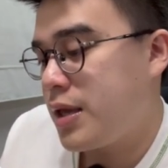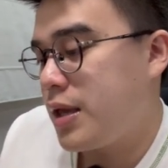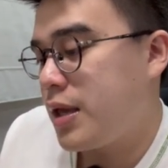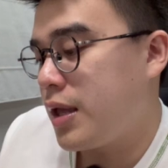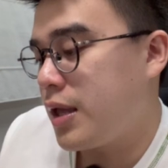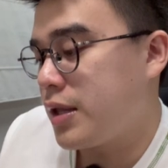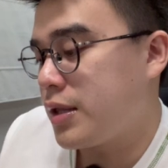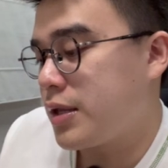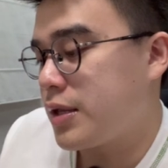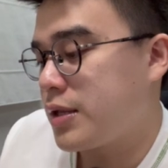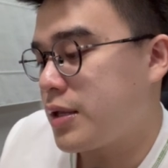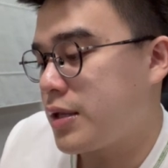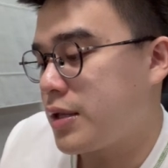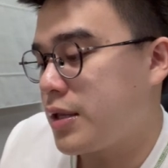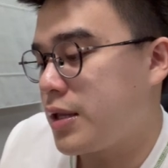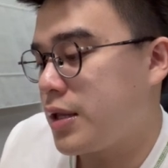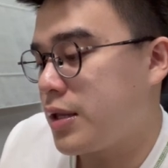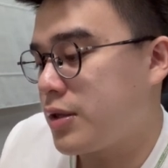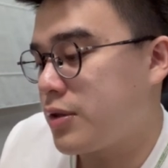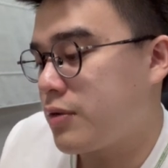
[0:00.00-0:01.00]
and then I
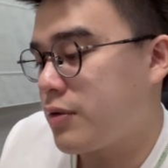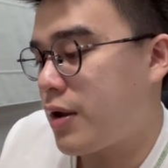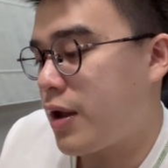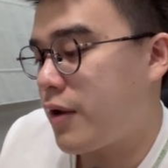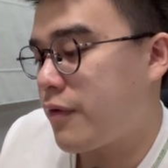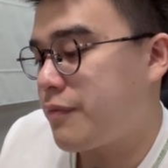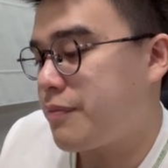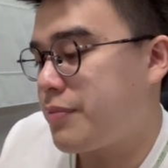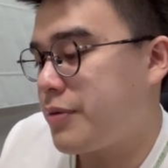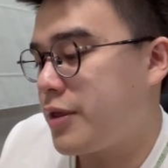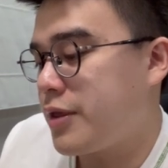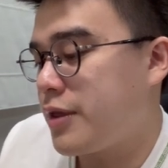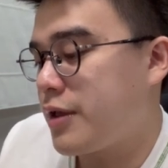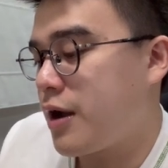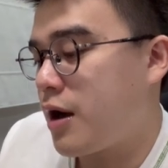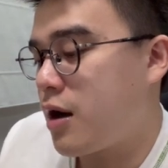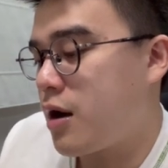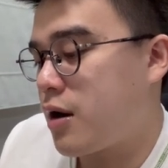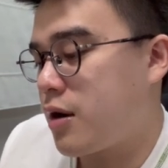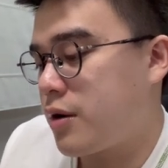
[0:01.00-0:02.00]
need to have
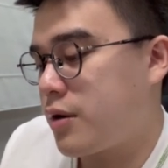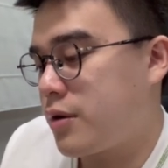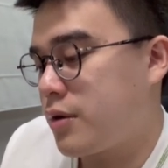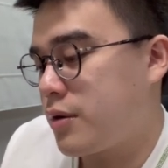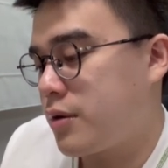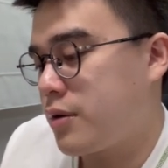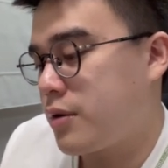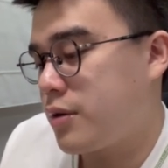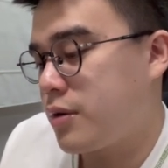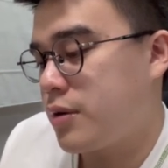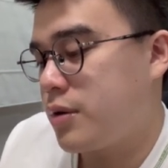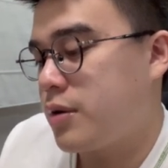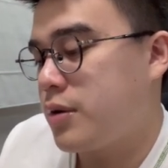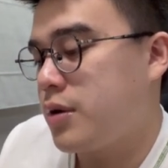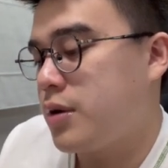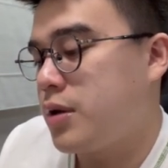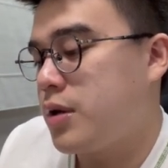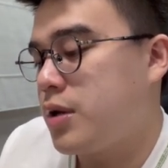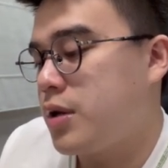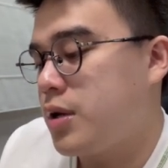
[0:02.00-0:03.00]
PR.
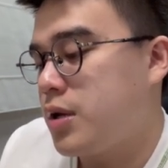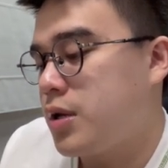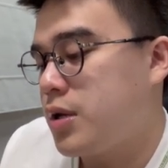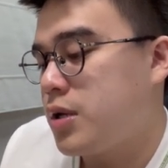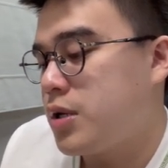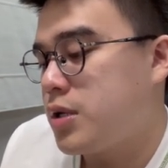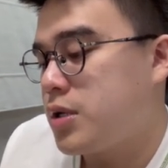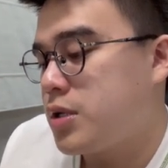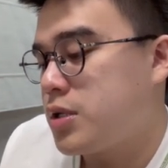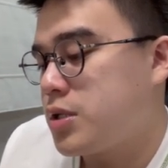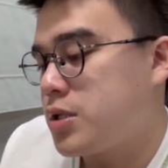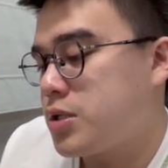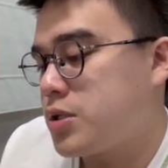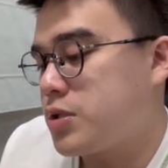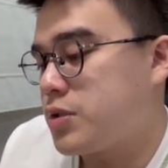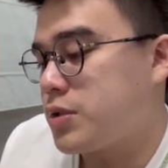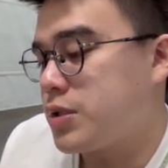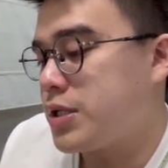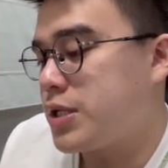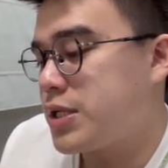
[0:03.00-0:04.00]

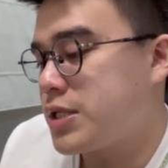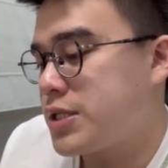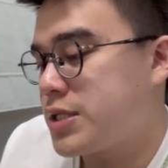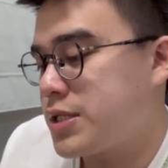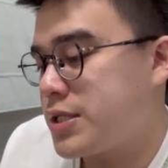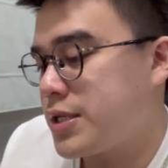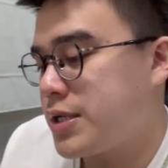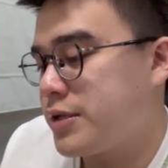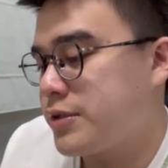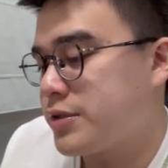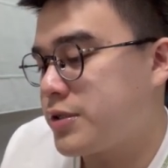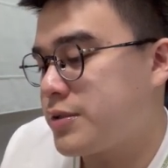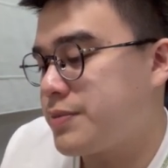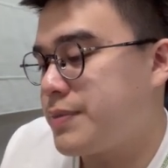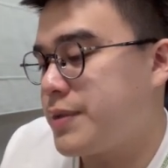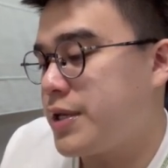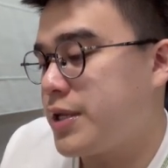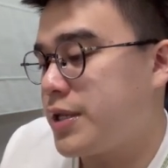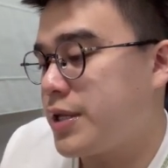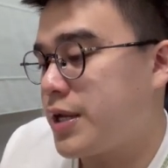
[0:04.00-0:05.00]
So this tells
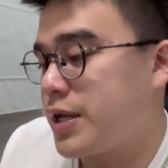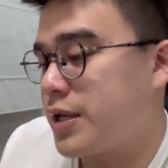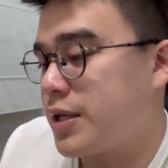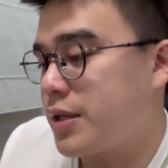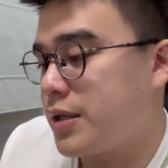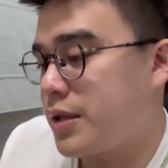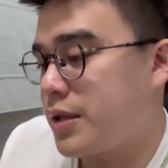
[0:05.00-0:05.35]
me that